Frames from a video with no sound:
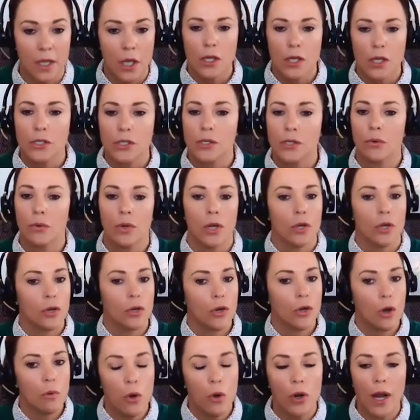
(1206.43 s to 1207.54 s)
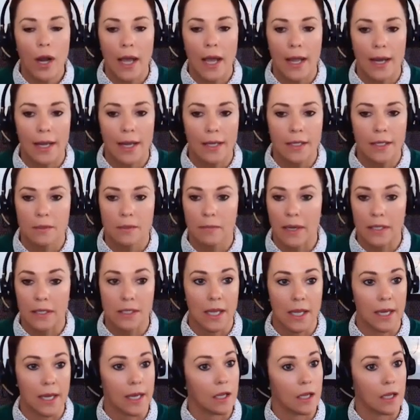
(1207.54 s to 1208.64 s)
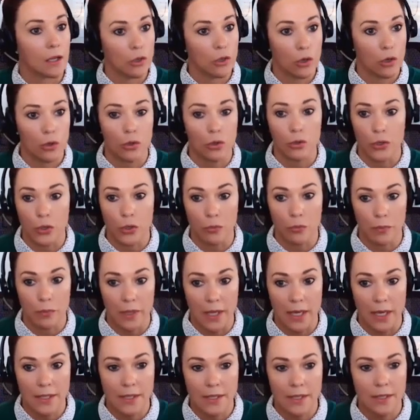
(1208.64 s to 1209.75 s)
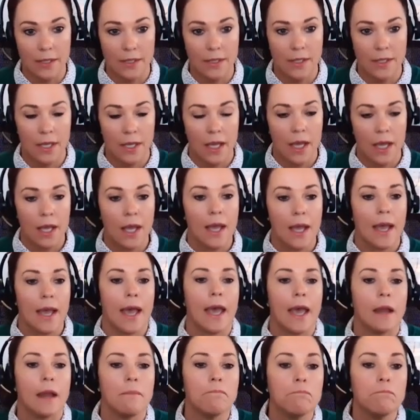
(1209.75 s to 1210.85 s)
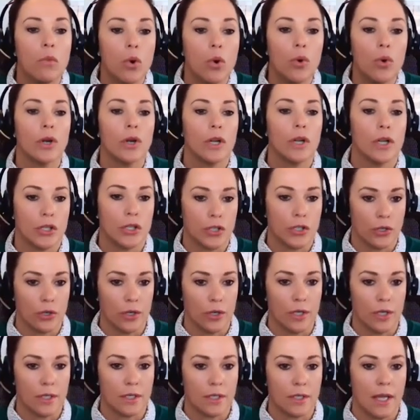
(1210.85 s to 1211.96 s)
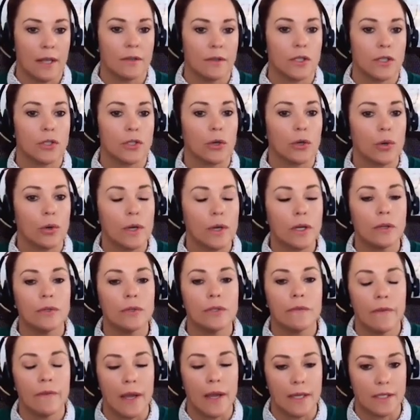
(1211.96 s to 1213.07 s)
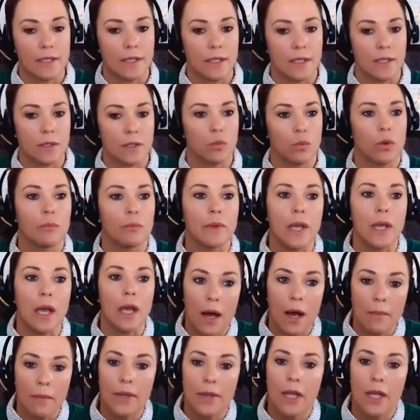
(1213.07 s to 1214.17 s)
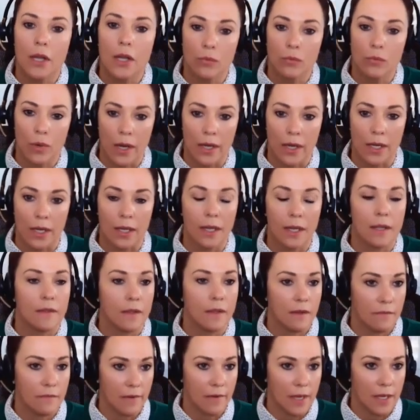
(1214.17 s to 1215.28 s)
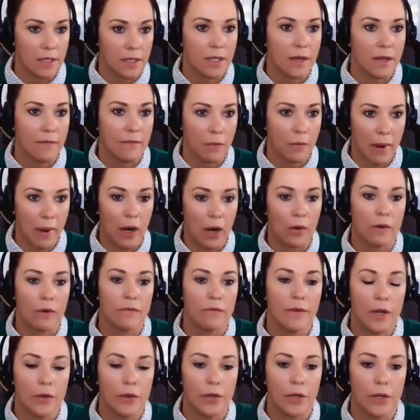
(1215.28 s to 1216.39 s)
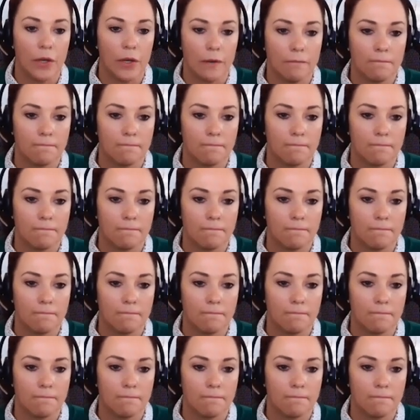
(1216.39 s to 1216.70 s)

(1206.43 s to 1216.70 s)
So no more headaches maintaining local UPSs, and more assurance that your critical devices will be up and running in the event of a power failure.